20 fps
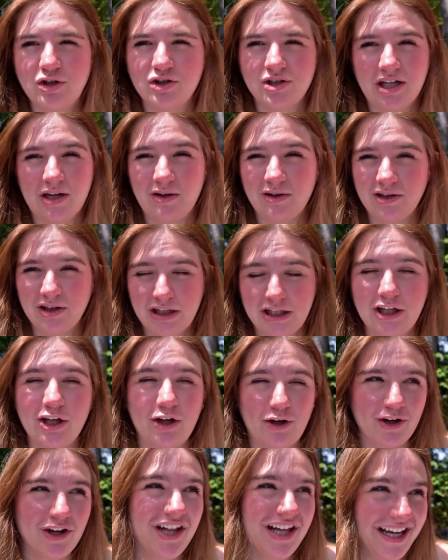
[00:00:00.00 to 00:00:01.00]
just like
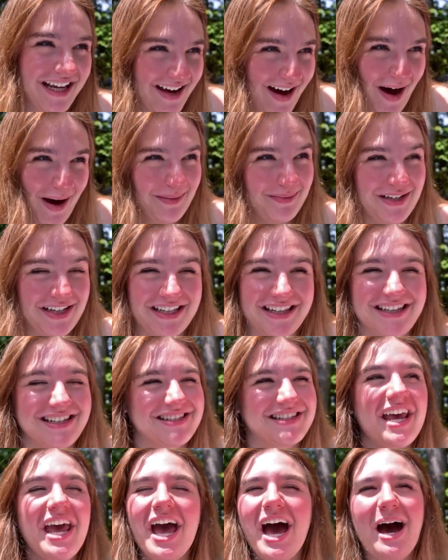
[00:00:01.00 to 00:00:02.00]
literally copying
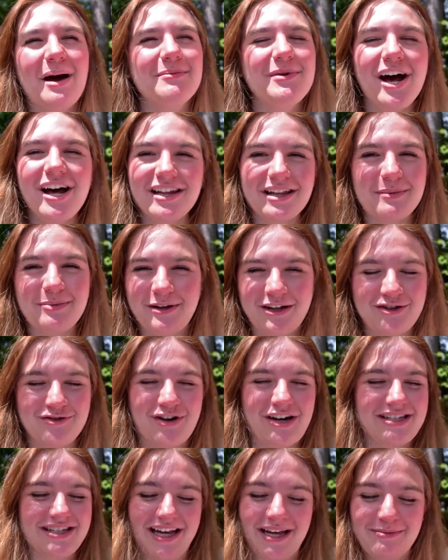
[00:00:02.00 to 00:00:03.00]
these. I'm not like
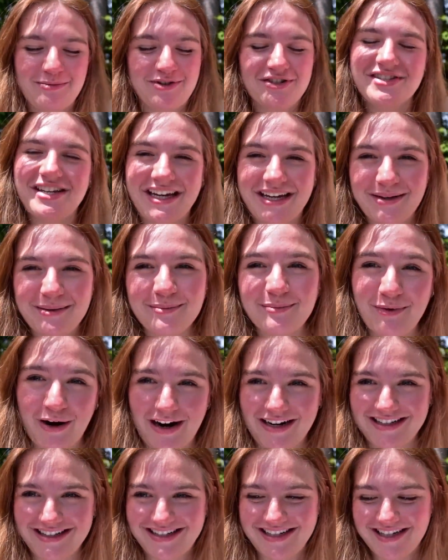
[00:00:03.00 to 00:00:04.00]
plagiarizing, I'm just like
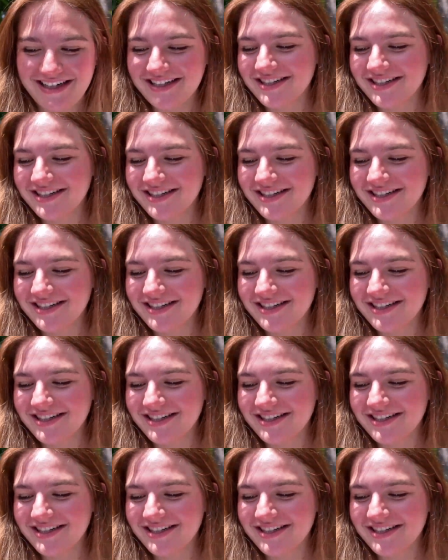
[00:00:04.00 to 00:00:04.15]
practicing.